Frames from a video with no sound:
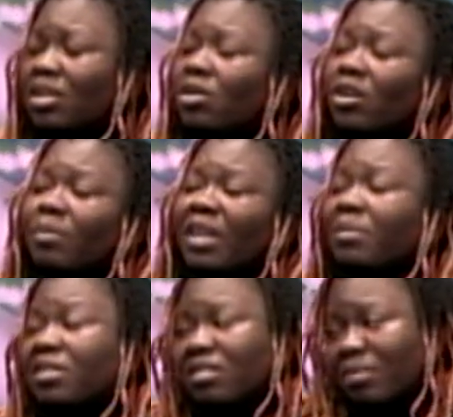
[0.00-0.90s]
or maybe
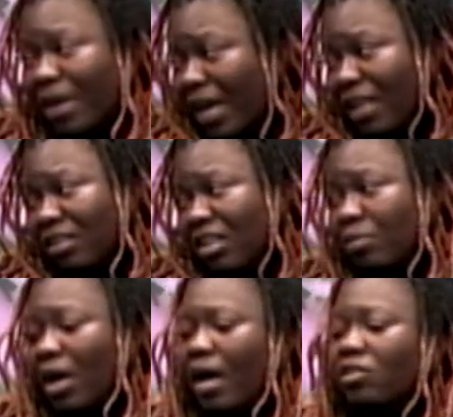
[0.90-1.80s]
it's a bad thing,
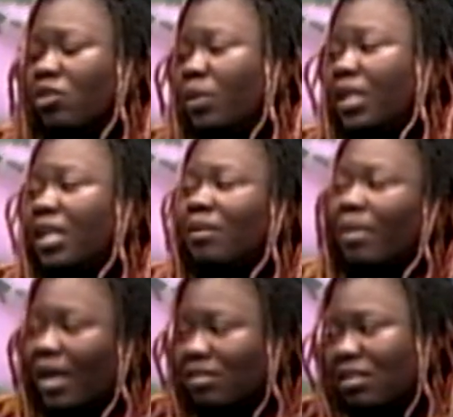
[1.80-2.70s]
but how do we get it
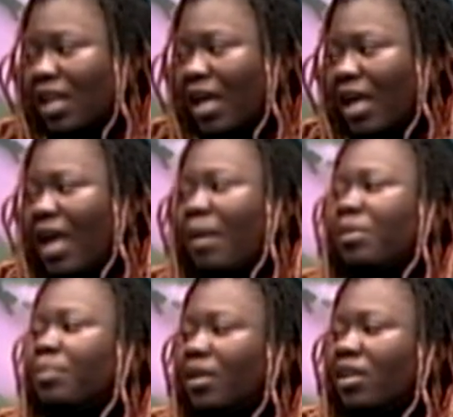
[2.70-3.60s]
back to that
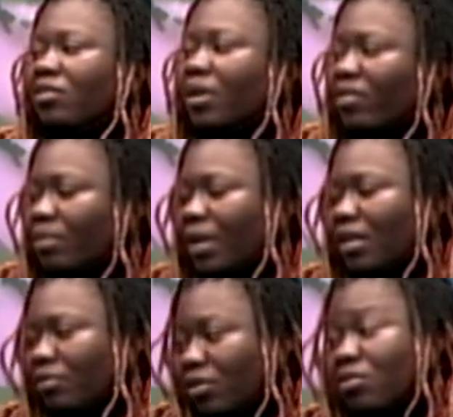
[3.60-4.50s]
happy place where everybody feels